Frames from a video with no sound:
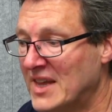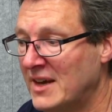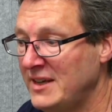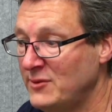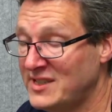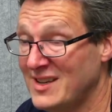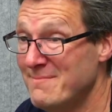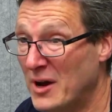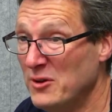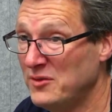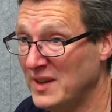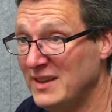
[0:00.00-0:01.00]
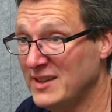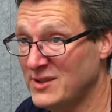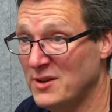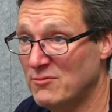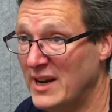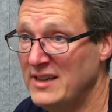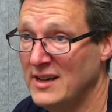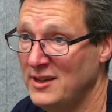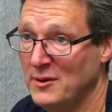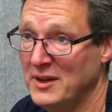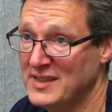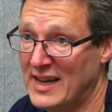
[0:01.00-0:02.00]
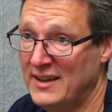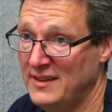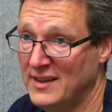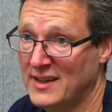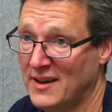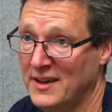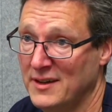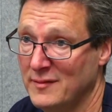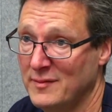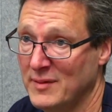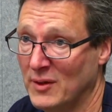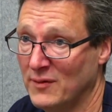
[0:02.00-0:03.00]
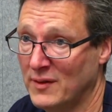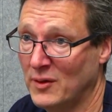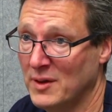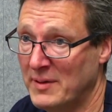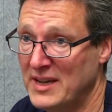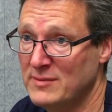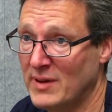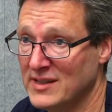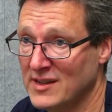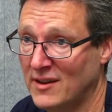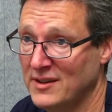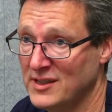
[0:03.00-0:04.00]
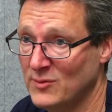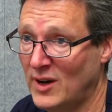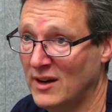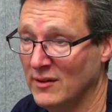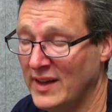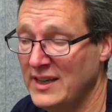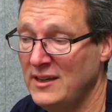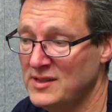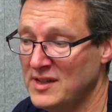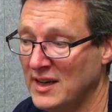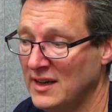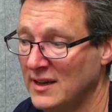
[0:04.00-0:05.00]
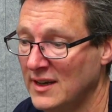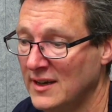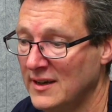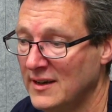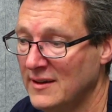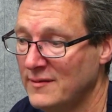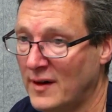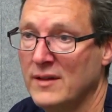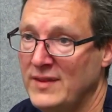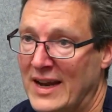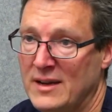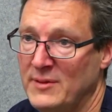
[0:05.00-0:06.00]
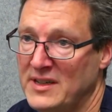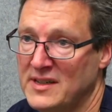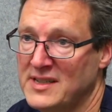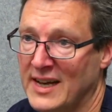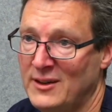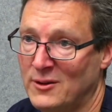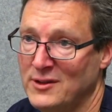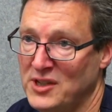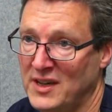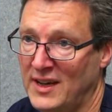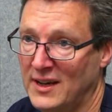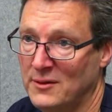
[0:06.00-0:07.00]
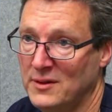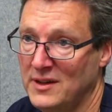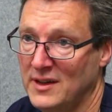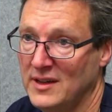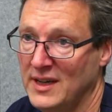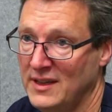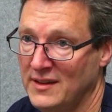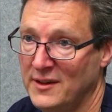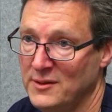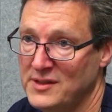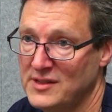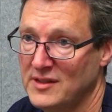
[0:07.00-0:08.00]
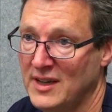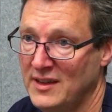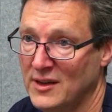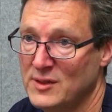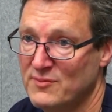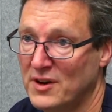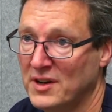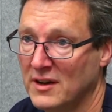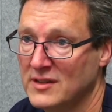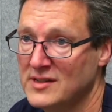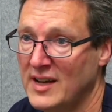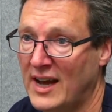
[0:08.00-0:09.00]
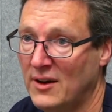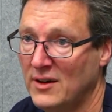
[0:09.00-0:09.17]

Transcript: And he was saying both in the sort of radio units and in the kind of on the baseband side as well. They're using 5 nanometer technology now in those products. Now,